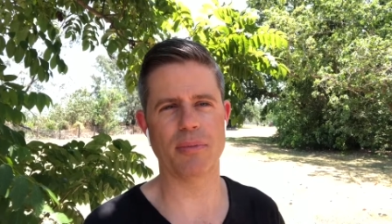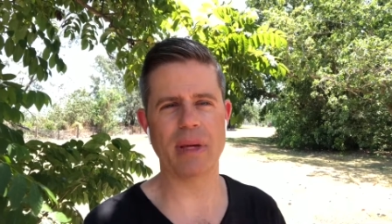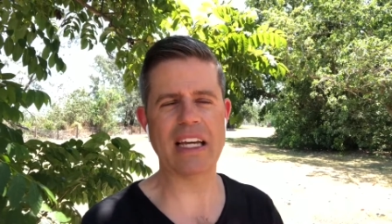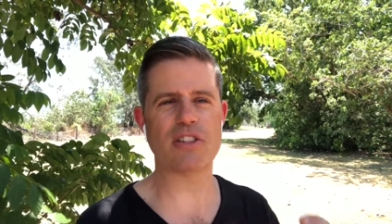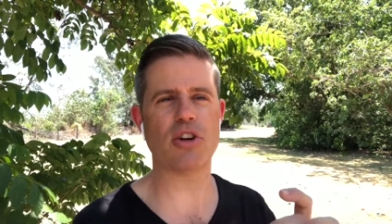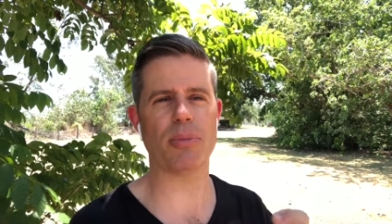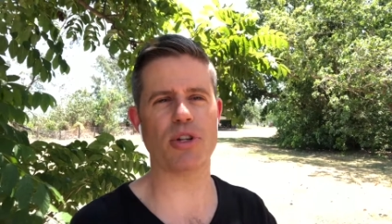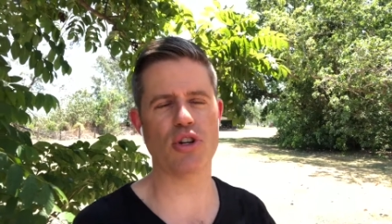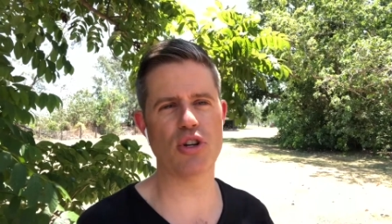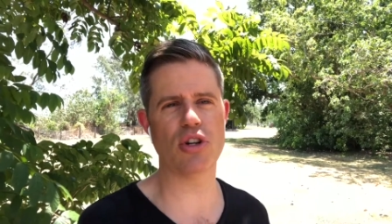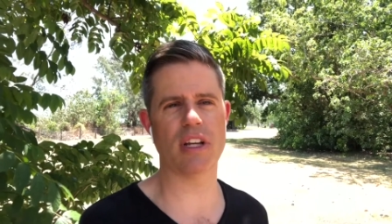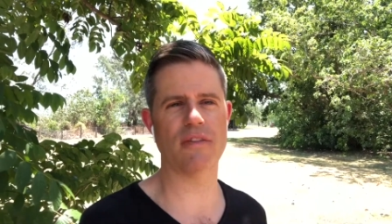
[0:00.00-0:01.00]
biggest
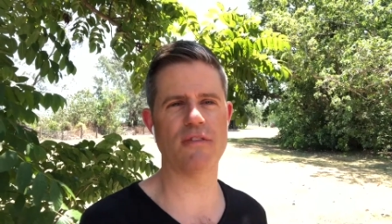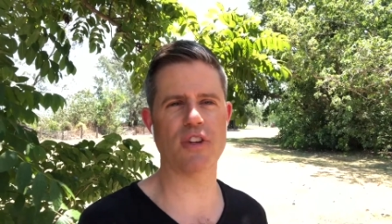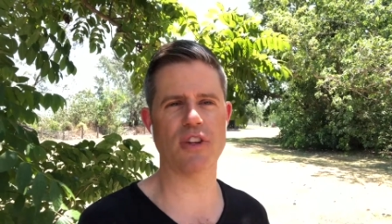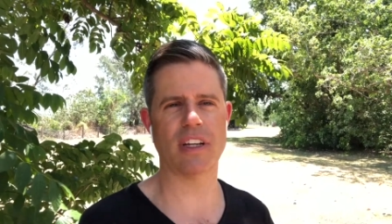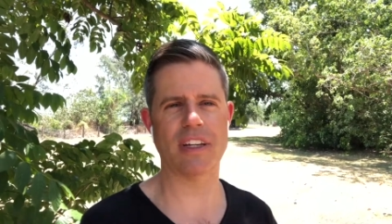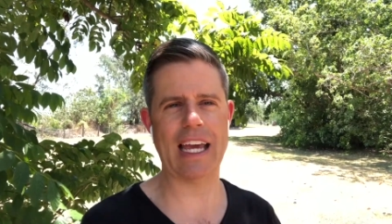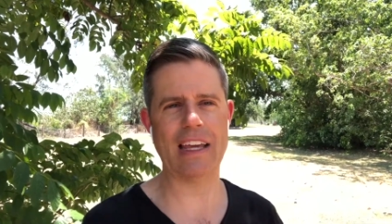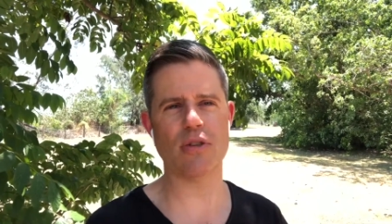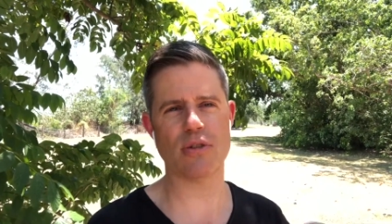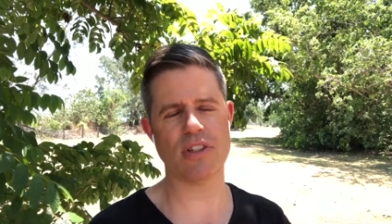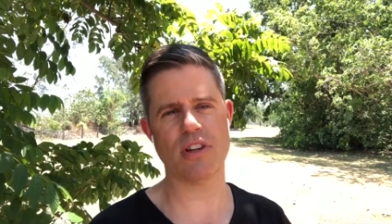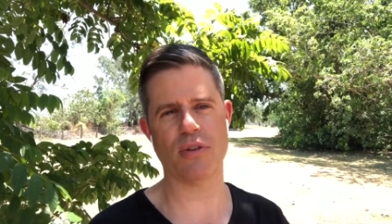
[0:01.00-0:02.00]
opportunity for you to get
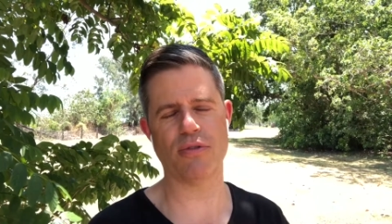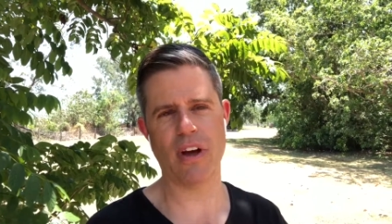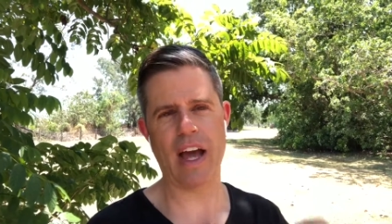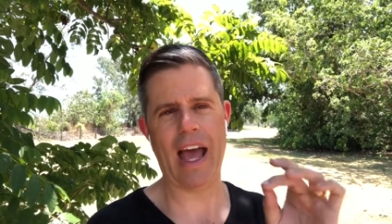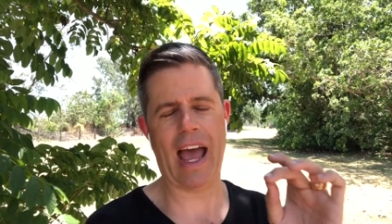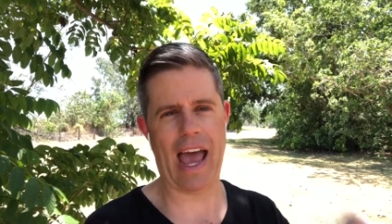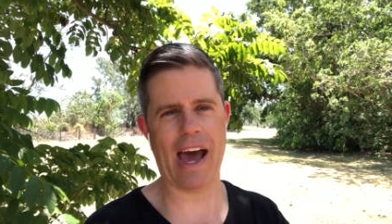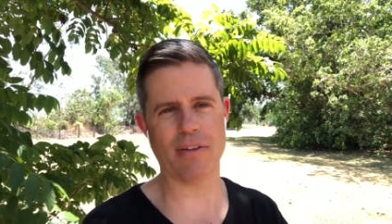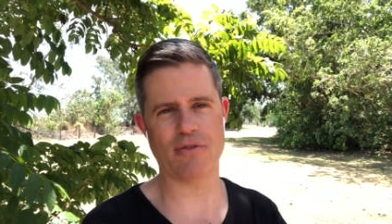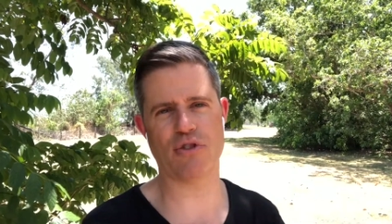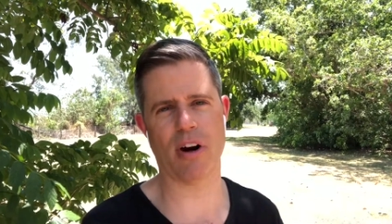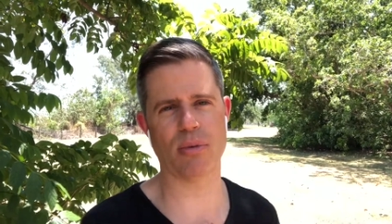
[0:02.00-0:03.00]
yourself out
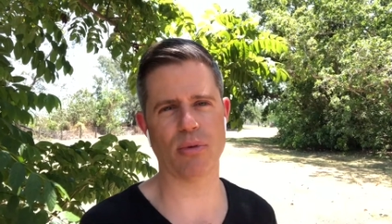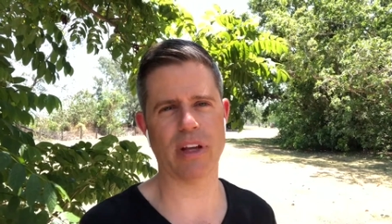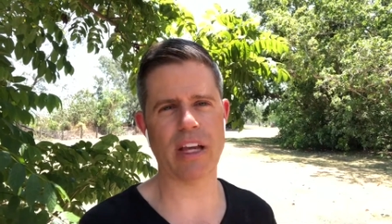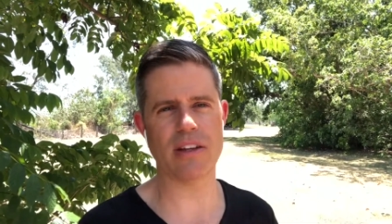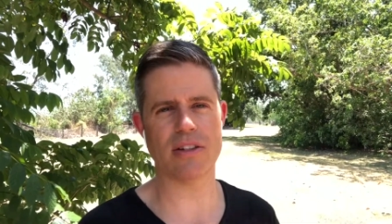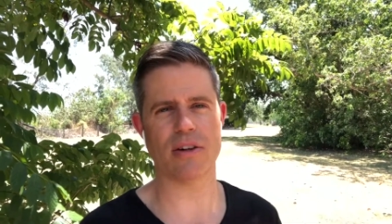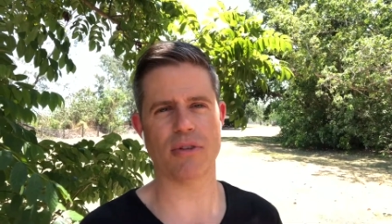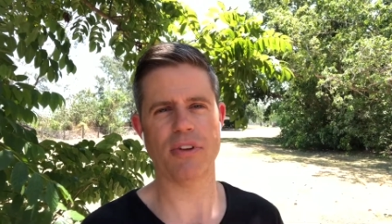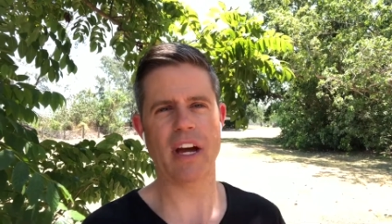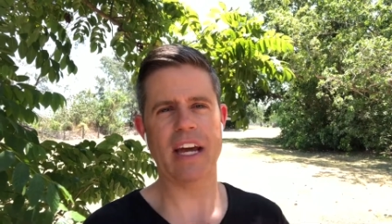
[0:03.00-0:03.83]
of trouble, get yourself